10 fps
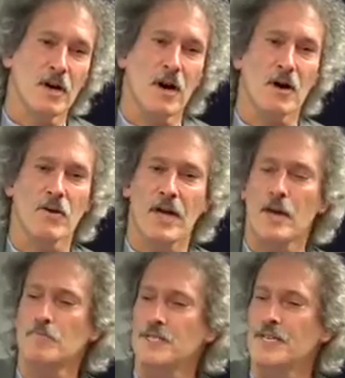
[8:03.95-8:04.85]

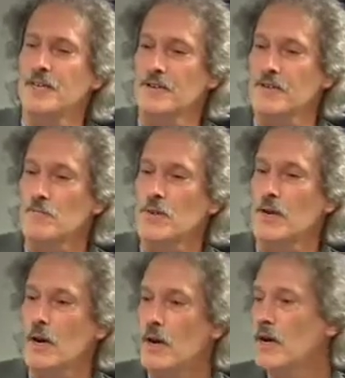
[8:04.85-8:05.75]
RMD,
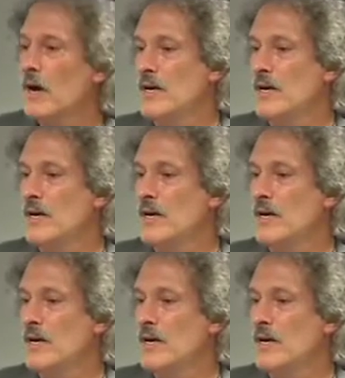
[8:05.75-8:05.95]
Ramad.